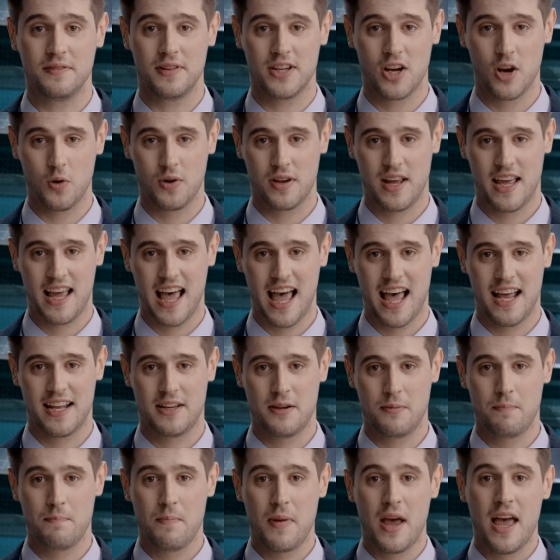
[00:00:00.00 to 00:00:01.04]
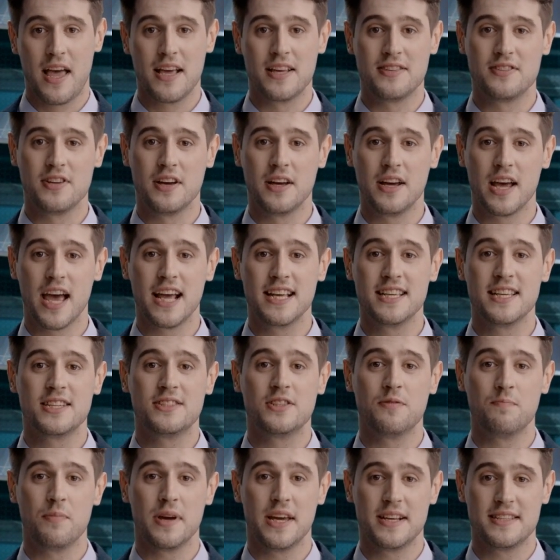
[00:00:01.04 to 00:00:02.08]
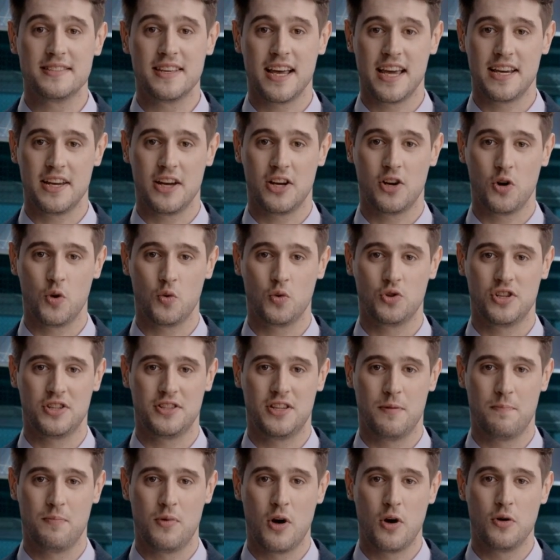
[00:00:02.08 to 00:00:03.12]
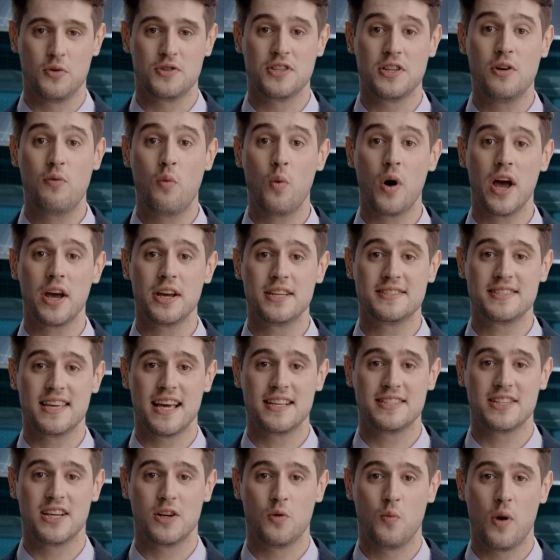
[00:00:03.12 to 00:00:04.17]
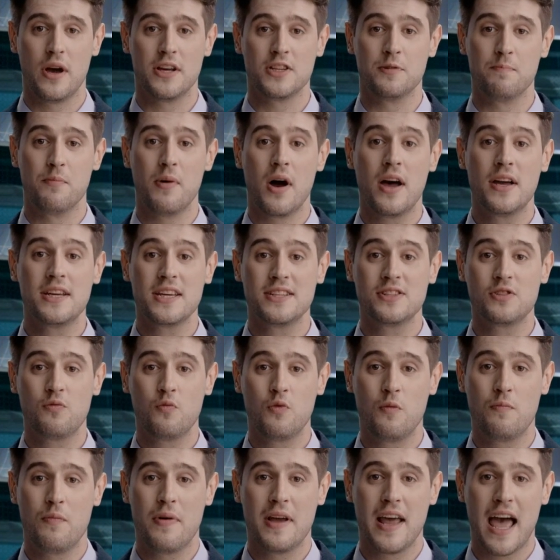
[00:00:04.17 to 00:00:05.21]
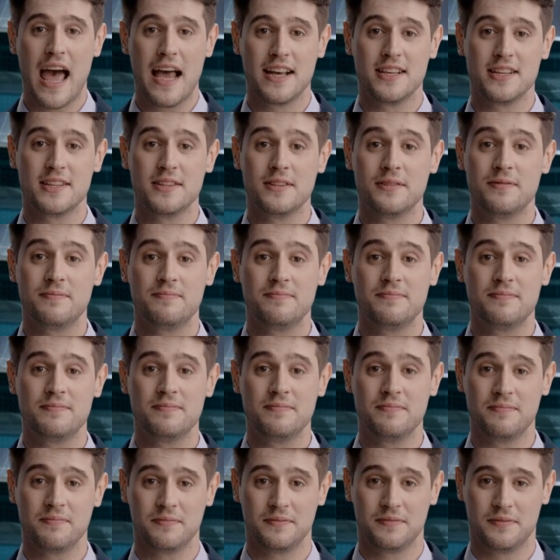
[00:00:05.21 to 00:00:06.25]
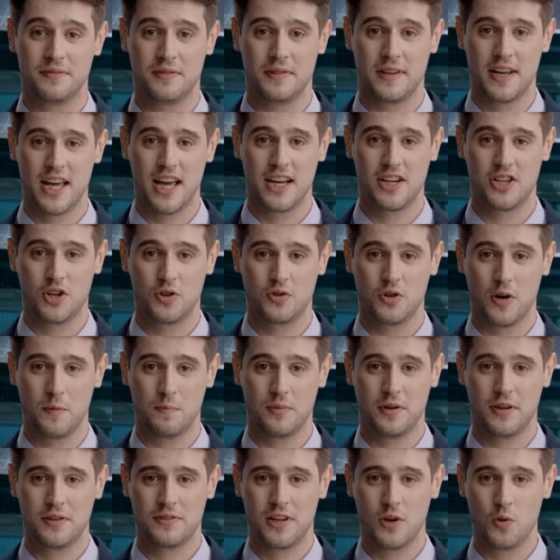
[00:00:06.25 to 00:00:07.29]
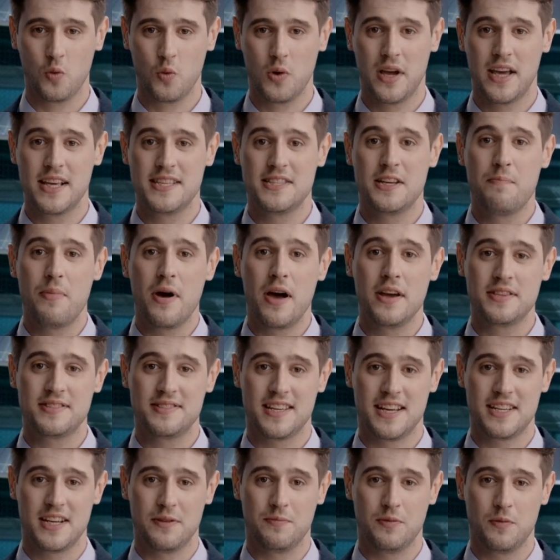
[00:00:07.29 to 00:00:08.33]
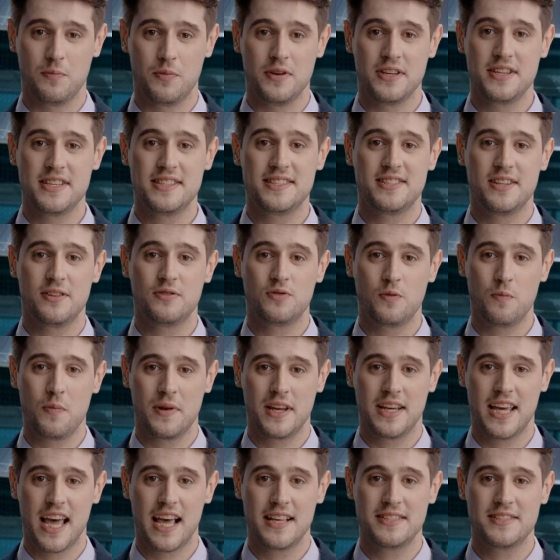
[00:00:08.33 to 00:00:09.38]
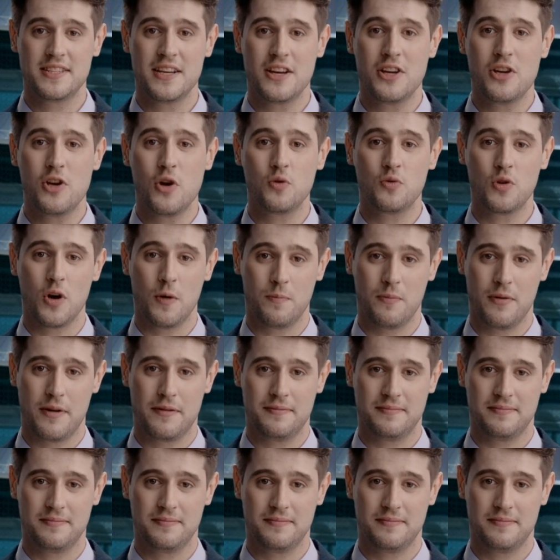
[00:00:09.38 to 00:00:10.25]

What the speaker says: Going ahead, buyers are likely to maintain a cautious approach while assessing where the markets would be headed. In Europe, the weak demand sentiment persisted for PS in Europe.